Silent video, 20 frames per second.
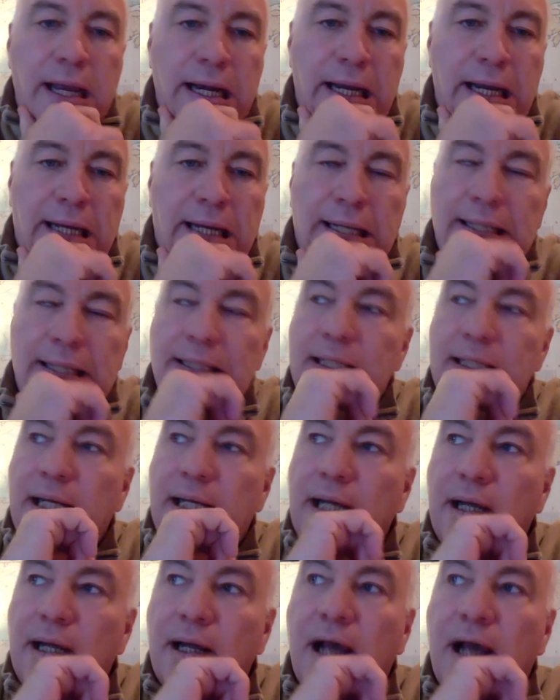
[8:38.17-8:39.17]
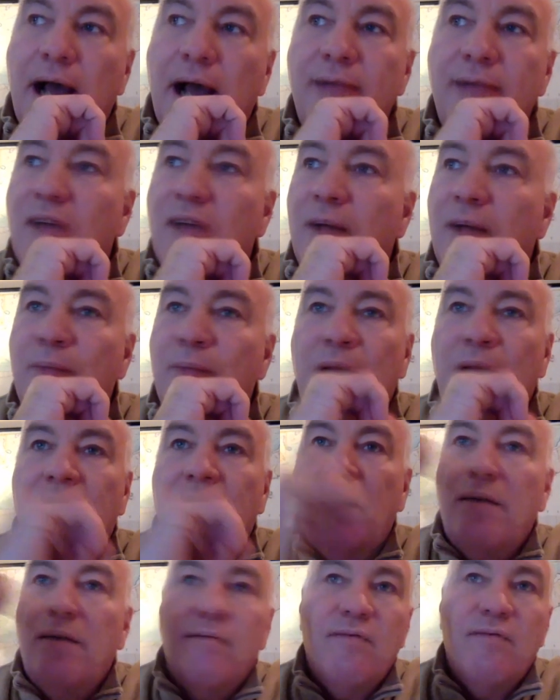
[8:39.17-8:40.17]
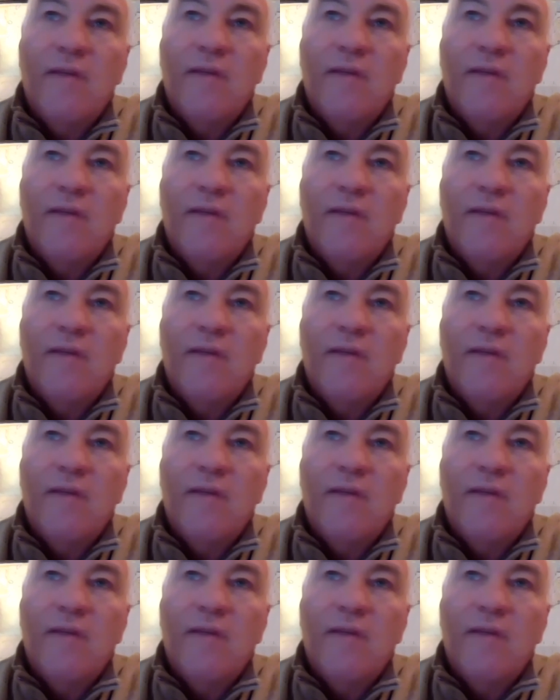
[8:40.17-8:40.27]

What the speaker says: and I mean